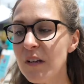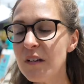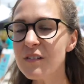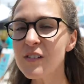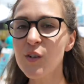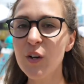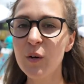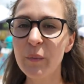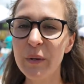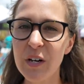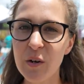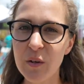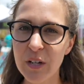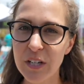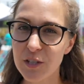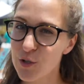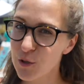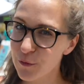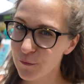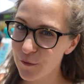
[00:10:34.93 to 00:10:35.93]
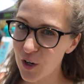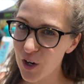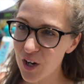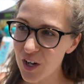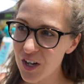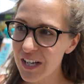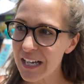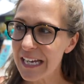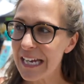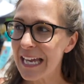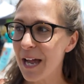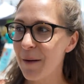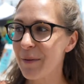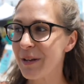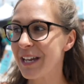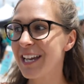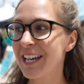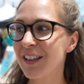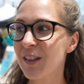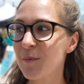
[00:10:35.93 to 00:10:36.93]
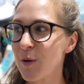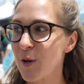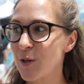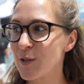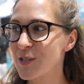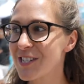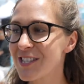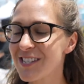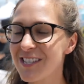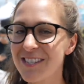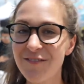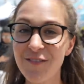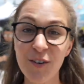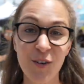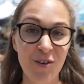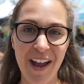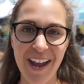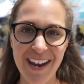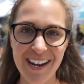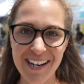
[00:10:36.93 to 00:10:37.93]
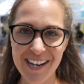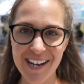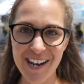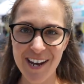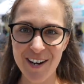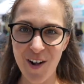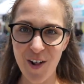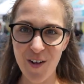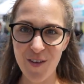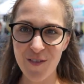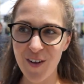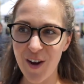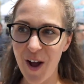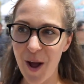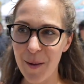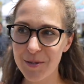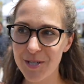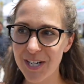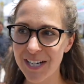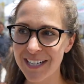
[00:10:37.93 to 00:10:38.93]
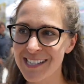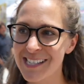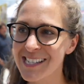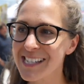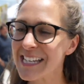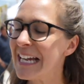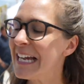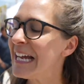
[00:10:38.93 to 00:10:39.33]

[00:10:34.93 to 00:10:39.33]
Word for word: so that we don't get too full and we can get the most variety in all of the options.